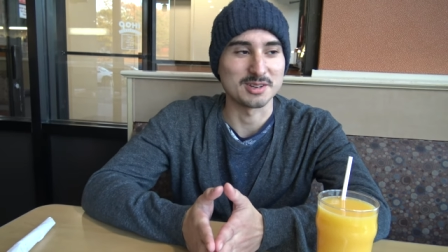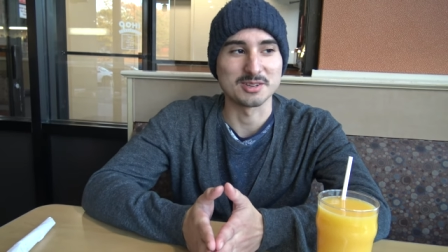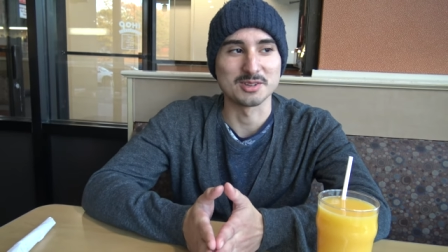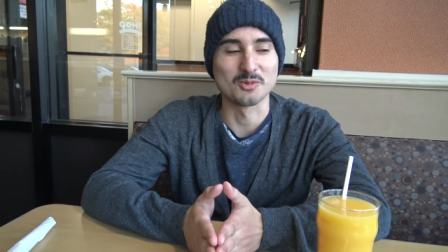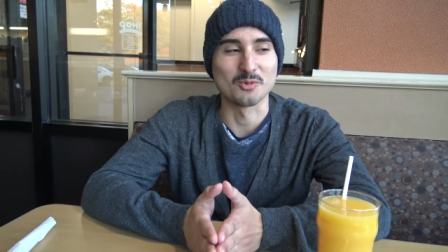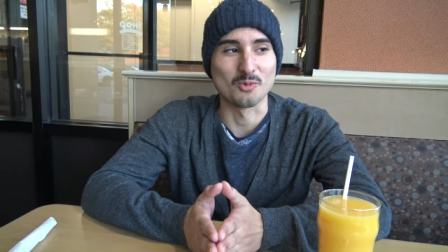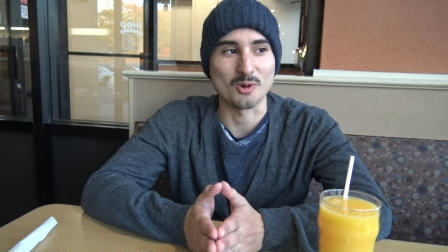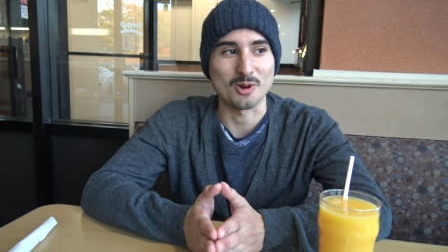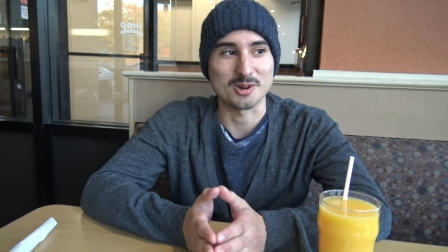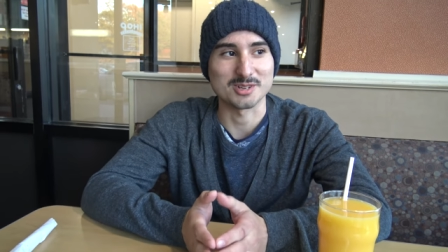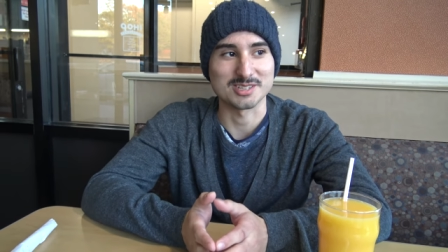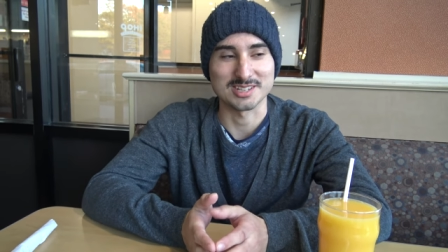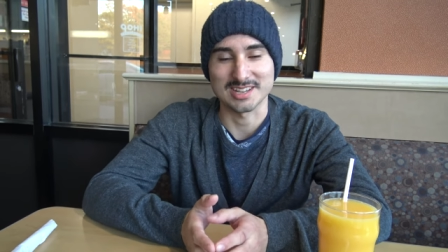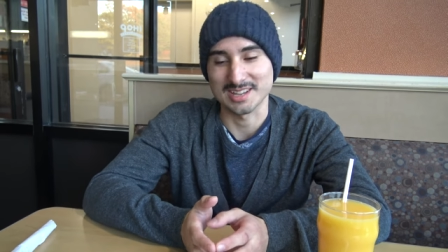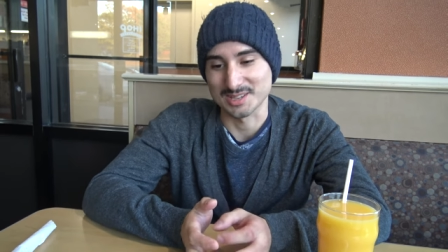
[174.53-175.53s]
You don't work
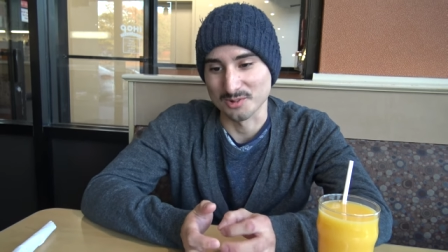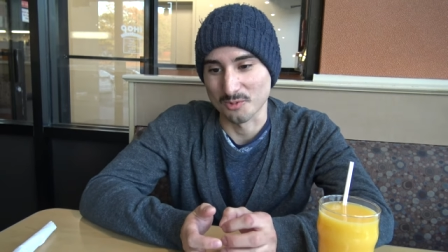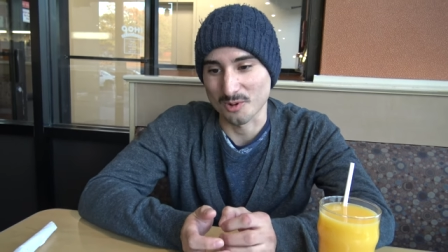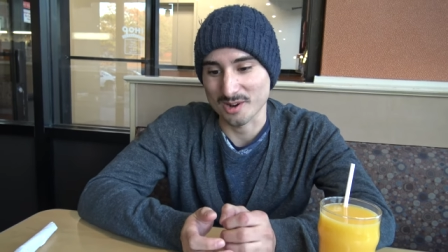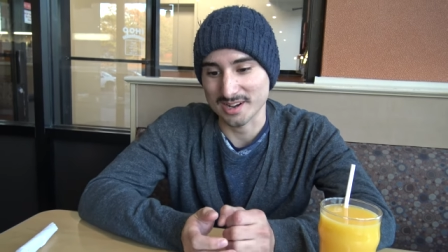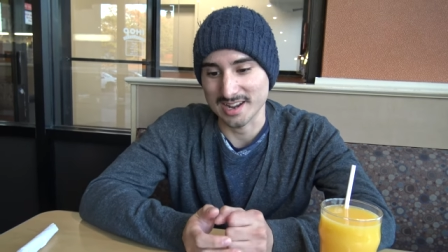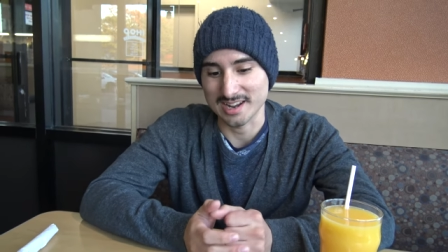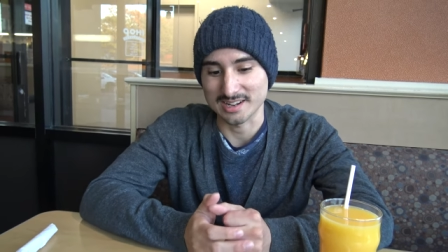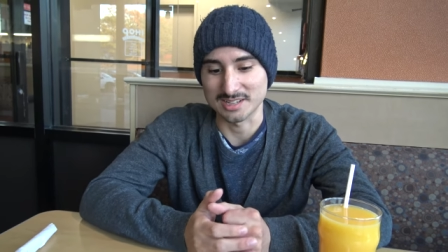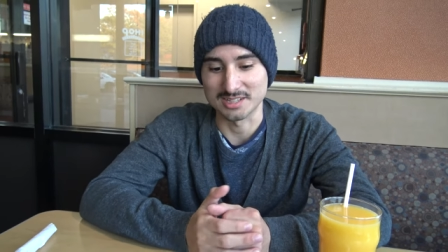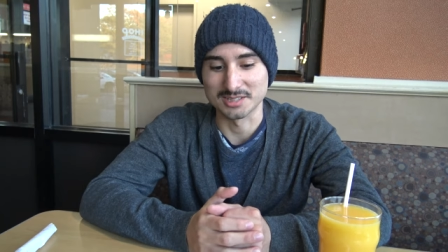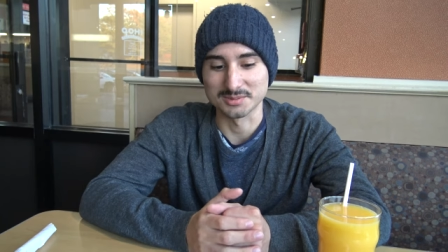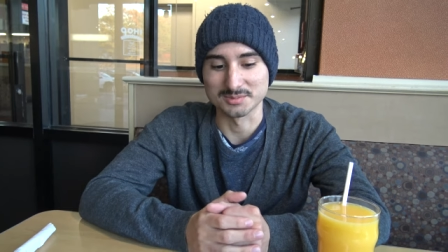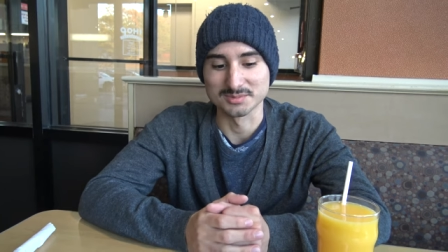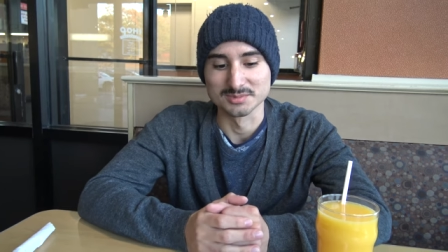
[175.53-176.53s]
today. You work at
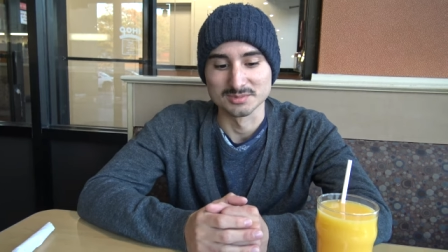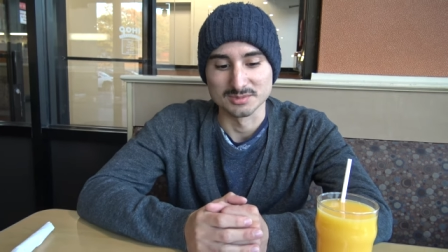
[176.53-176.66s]
um,